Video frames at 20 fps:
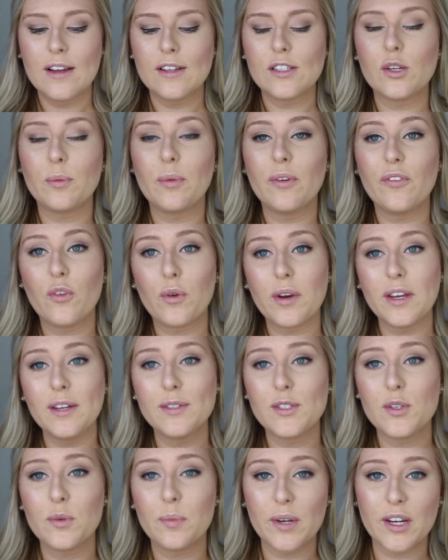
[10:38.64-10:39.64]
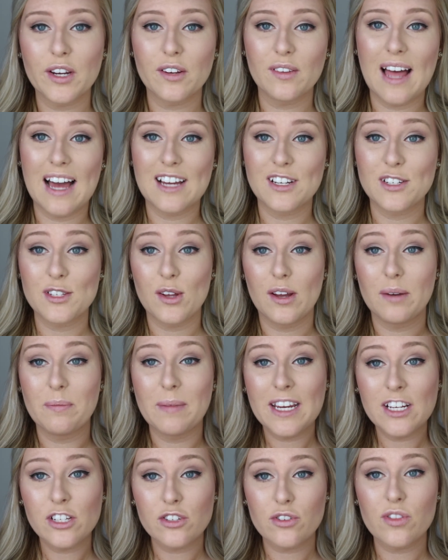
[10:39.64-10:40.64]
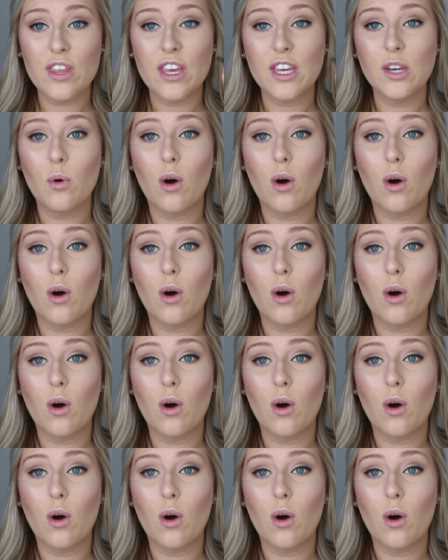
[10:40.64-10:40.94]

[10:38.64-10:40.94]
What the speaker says: So before you do put your lashes on, make sure that